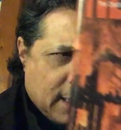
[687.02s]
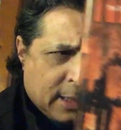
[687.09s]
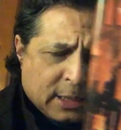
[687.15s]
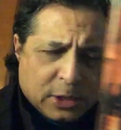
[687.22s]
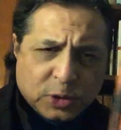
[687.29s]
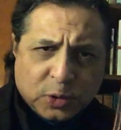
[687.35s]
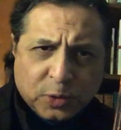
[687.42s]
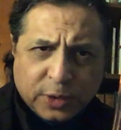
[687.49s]
It
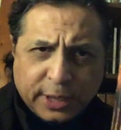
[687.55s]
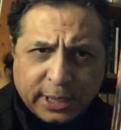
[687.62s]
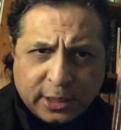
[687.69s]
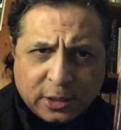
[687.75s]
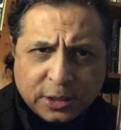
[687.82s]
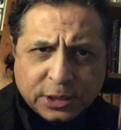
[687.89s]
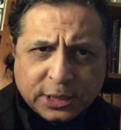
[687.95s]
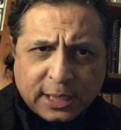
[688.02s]
is 2
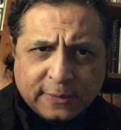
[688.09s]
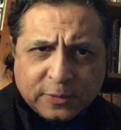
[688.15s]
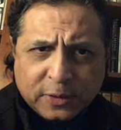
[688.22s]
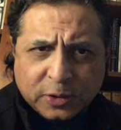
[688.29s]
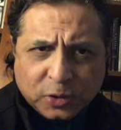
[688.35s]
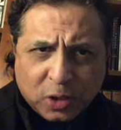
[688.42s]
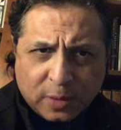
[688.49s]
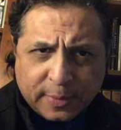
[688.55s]
years after
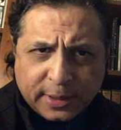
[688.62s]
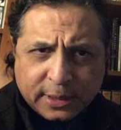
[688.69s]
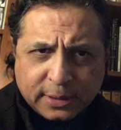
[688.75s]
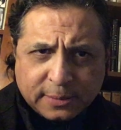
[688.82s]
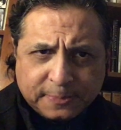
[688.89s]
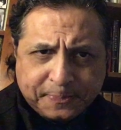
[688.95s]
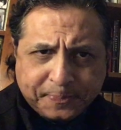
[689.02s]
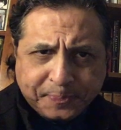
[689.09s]
the German
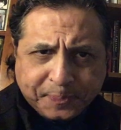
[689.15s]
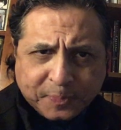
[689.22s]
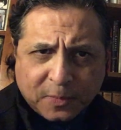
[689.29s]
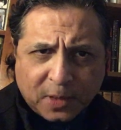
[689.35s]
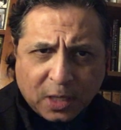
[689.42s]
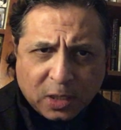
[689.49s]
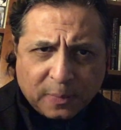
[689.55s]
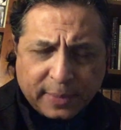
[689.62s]

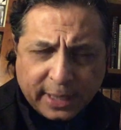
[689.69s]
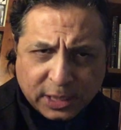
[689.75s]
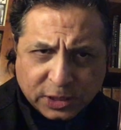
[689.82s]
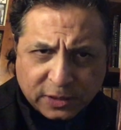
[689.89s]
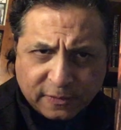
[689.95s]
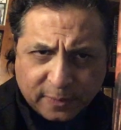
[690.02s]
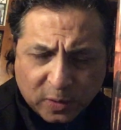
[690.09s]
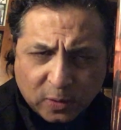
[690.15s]

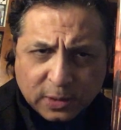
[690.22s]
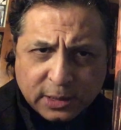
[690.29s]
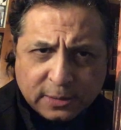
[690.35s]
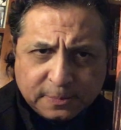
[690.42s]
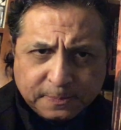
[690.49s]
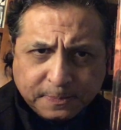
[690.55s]
occupation of Poland,